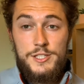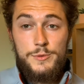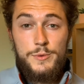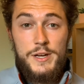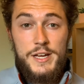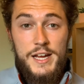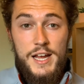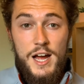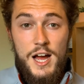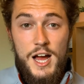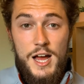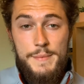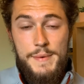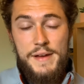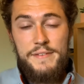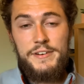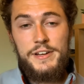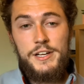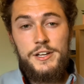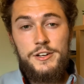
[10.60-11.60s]
week I'm
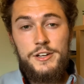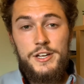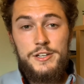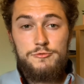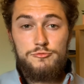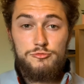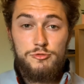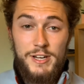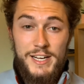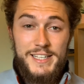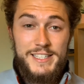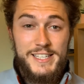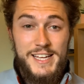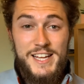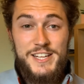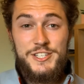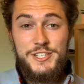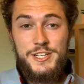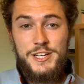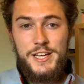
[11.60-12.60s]
having a look at rig
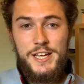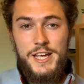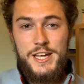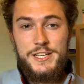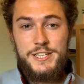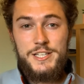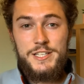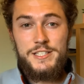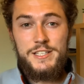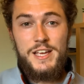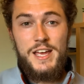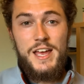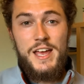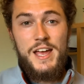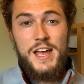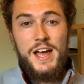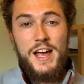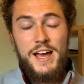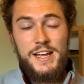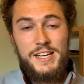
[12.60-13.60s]
tension gauges,
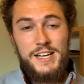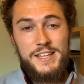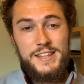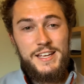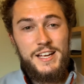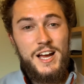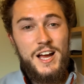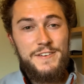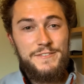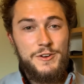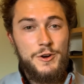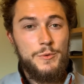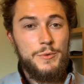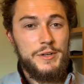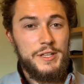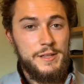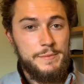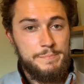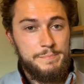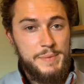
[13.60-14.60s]
and I think I've got one
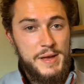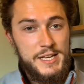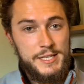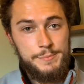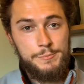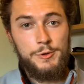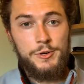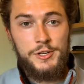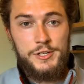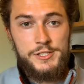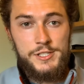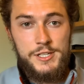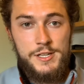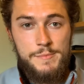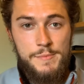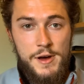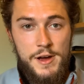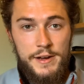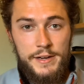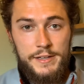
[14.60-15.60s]
of the best products on the
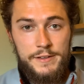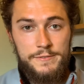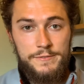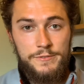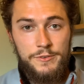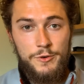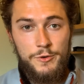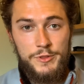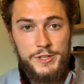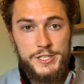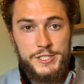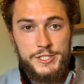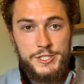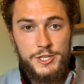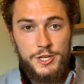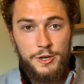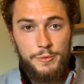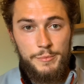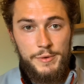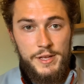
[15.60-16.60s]
market for this
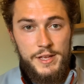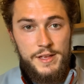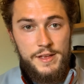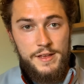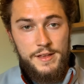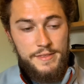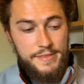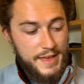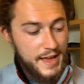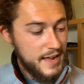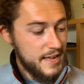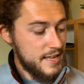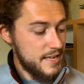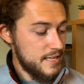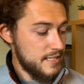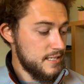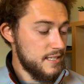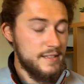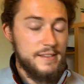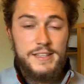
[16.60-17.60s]
job. That
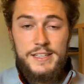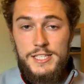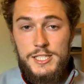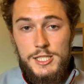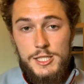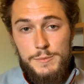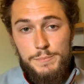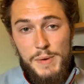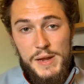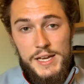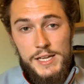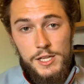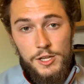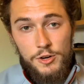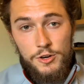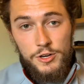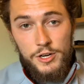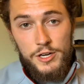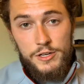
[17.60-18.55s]
is the Spinlock